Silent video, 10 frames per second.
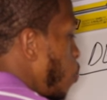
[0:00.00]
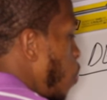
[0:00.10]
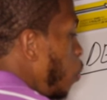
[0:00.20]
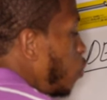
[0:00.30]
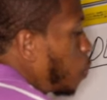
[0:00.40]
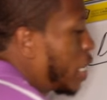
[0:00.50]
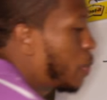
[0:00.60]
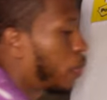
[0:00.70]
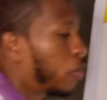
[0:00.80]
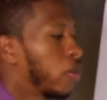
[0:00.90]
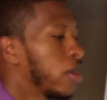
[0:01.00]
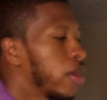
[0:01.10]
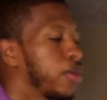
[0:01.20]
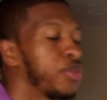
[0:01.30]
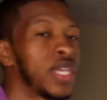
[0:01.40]
most people,
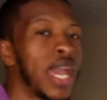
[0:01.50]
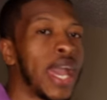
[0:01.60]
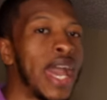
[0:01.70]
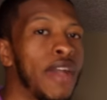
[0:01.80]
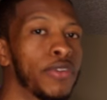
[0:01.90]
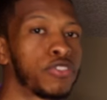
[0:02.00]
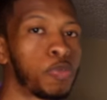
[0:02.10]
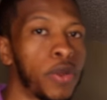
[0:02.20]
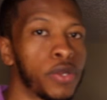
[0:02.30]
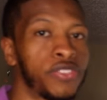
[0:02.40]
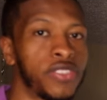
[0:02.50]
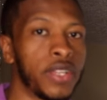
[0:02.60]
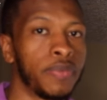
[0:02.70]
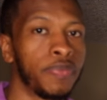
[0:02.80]
the average person,